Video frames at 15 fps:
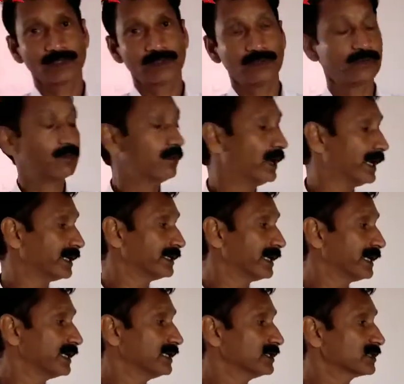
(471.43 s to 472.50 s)
Where
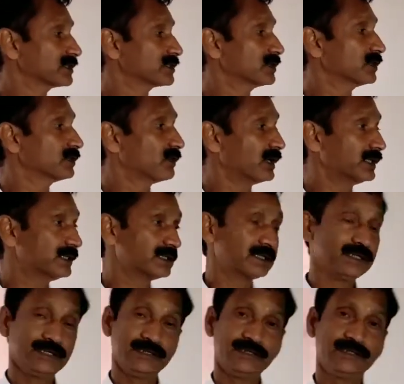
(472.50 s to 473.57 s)
there is
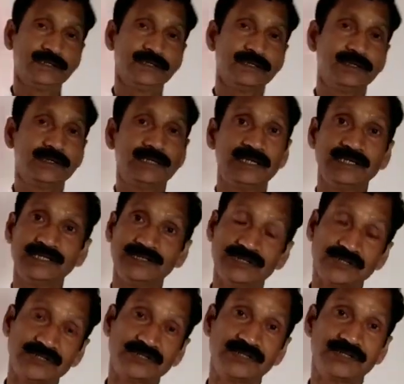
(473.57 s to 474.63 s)
equality, there is
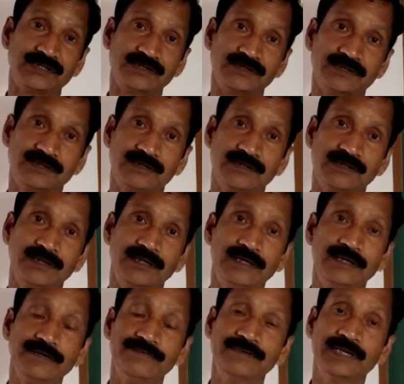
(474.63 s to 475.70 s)
justice.
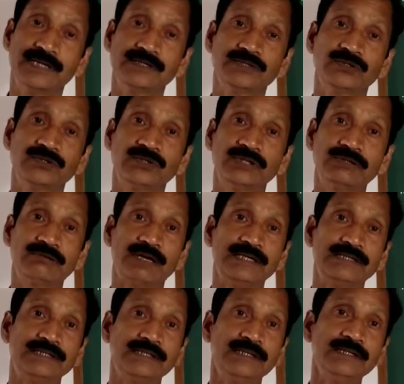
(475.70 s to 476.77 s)
If there is no
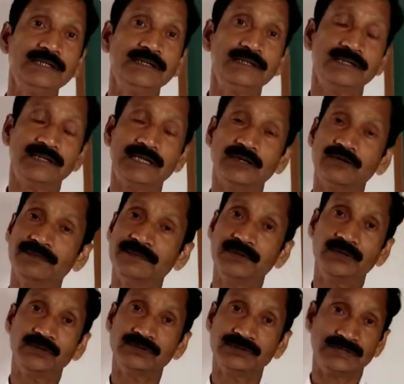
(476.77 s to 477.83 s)
equality, there will be
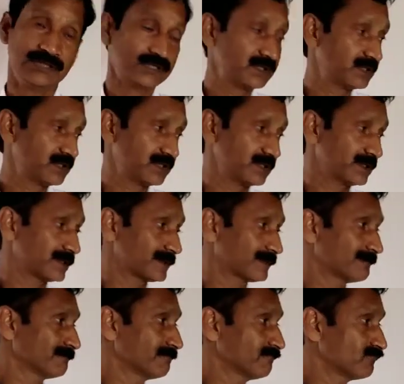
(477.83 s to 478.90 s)
no justice.
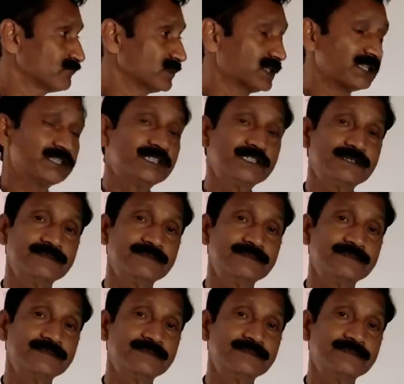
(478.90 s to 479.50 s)
Justice